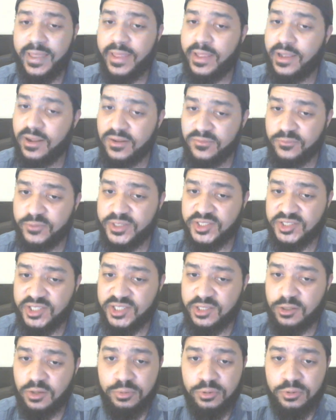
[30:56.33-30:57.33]
every
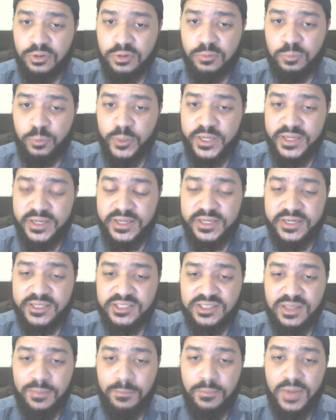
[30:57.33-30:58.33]
single Puerto Rican
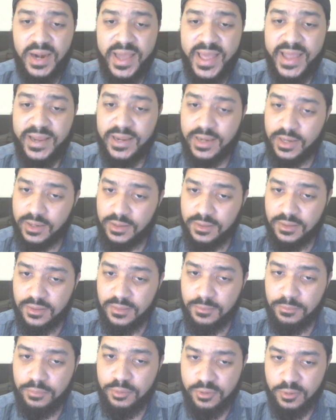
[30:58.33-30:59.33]
is a black
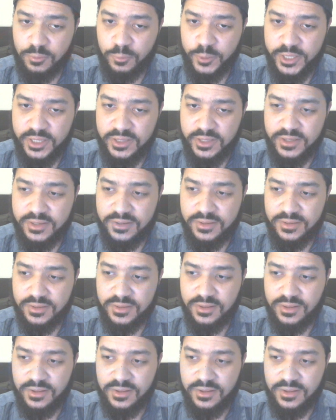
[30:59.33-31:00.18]
Puerto Rican